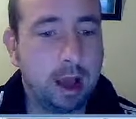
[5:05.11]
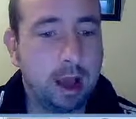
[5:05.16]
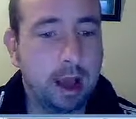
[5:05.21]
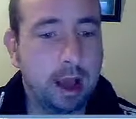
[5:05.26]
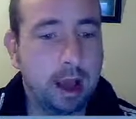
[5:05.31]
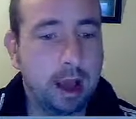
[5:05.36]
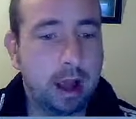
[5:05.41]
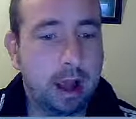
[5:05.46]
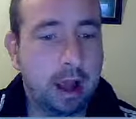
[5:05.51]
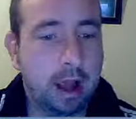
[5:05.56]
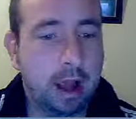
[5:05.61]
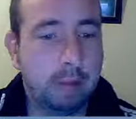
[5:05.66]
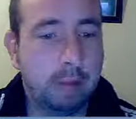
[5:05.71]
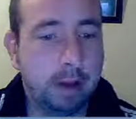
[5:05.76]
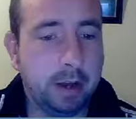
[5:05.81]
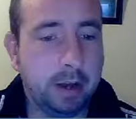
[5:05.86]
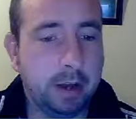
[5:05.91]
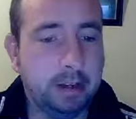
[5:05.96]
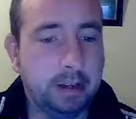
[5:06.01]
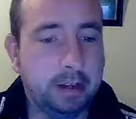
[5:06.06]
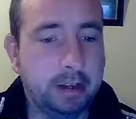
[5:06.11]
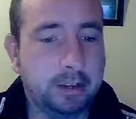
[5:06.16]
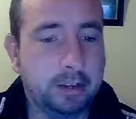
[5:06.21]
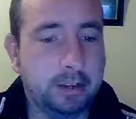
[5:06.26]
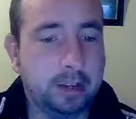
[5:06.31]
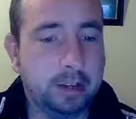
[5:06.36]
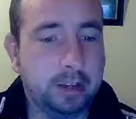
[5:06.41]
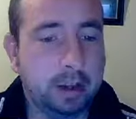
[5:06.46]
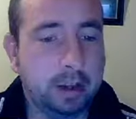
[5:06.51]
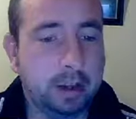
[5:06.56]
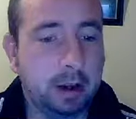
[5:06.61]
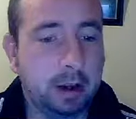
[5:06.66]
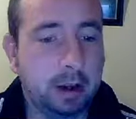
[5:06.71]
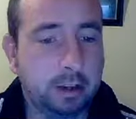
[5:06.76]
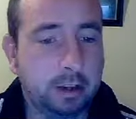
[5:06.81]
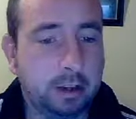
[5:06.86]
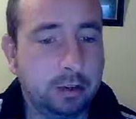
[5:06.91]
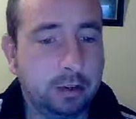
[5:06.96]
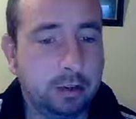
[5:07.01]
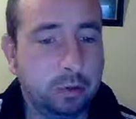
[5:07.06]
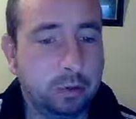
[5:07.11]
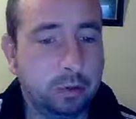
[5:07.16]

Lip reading: minus Q,